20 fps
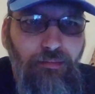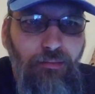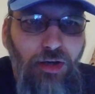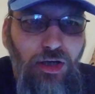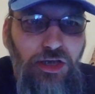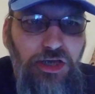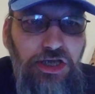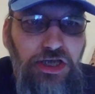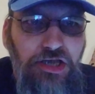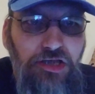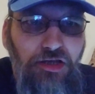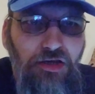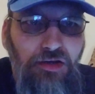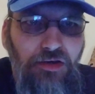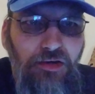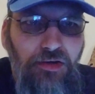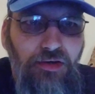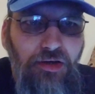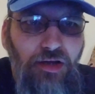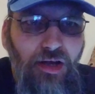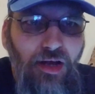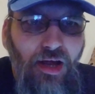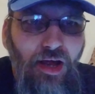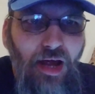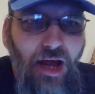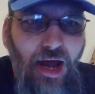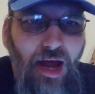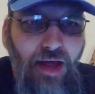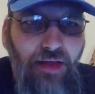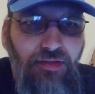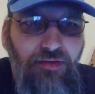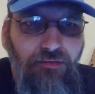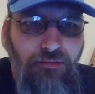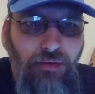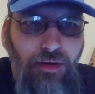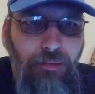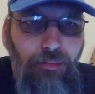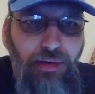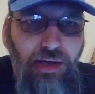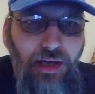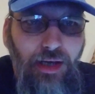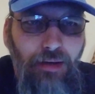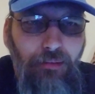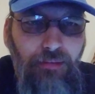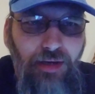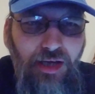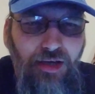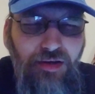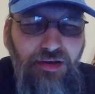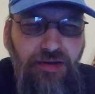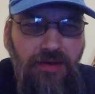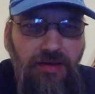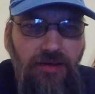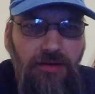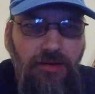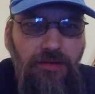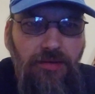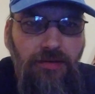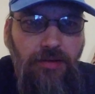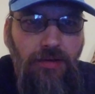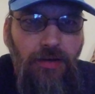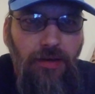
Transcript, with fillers: March third at three p.m. Eastern.